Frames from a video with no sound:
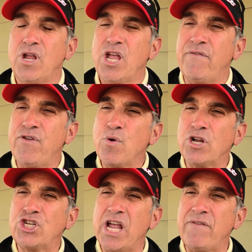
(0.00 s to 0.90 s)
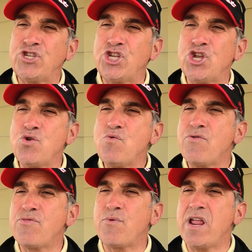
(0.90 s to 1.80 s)
If you want to shave 2,
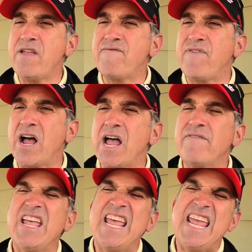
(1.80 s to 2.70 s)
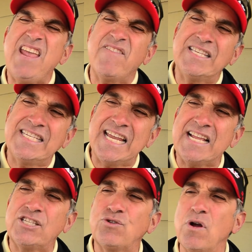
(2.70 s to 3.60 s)
3, 5, even
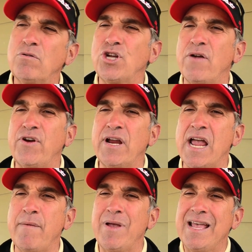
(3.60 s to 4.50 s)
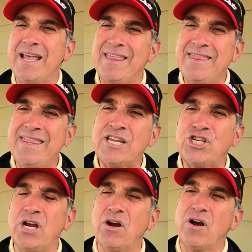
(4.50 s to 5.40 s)
10 strokes off your game
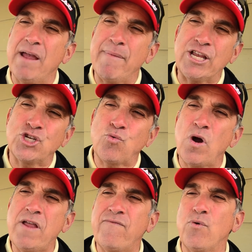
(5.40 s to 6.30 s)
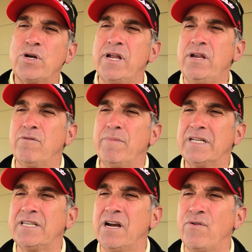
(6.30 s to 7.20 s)
this year and make 2014 your
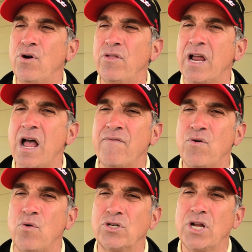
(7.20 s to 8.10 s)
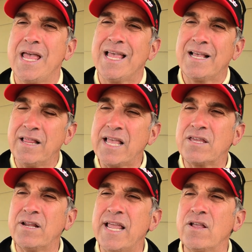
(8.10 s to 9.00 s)
best ever on the golf course, click
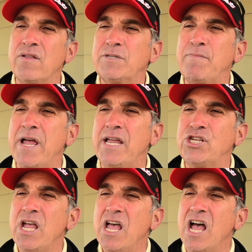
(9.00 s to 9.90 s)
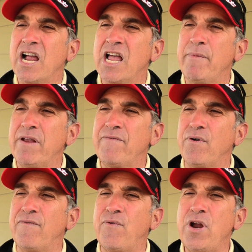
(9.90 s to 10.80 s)
the link on this page and come in for
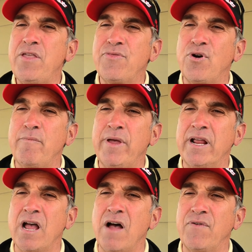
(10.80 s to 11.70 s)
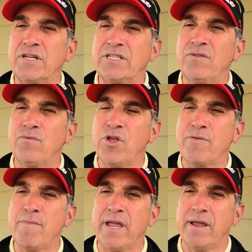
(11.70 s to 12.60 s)
a free 30-minute golf lesson
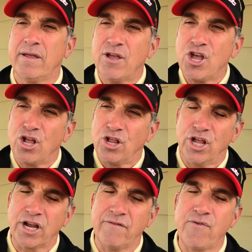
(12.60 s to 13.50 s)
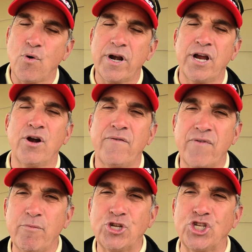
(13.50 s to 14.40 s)
with me. Looking forward to hearing
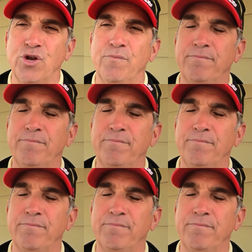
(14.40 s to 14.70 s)
from you soon.